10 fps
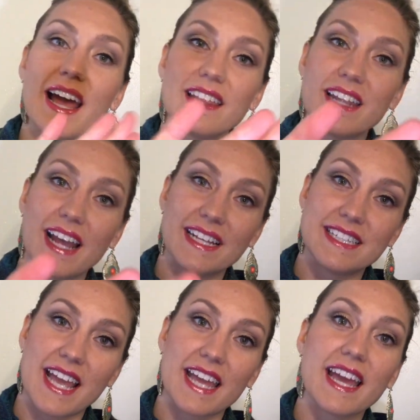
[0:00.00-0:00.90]
and then I
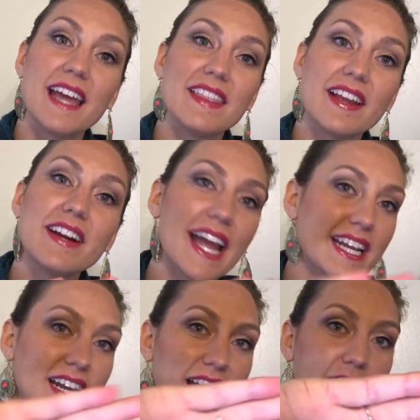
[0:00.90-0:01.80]
take their
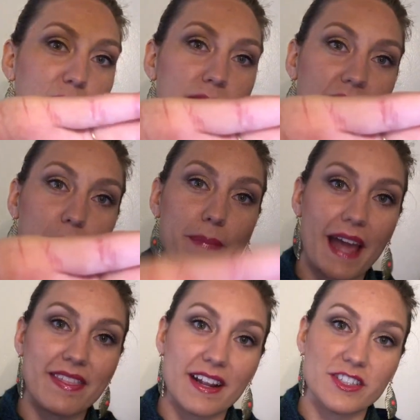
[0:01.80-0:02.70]
hand and I help them
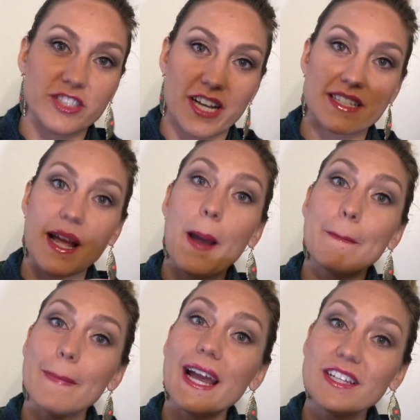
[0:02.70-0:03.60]
pat their chest
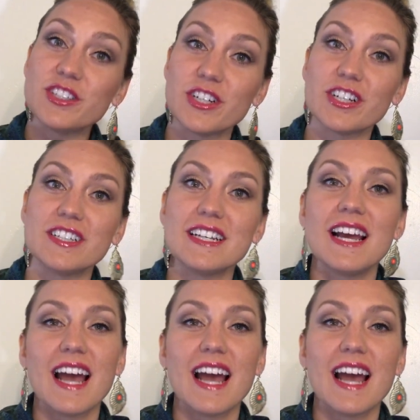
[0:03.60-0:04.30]
my turn,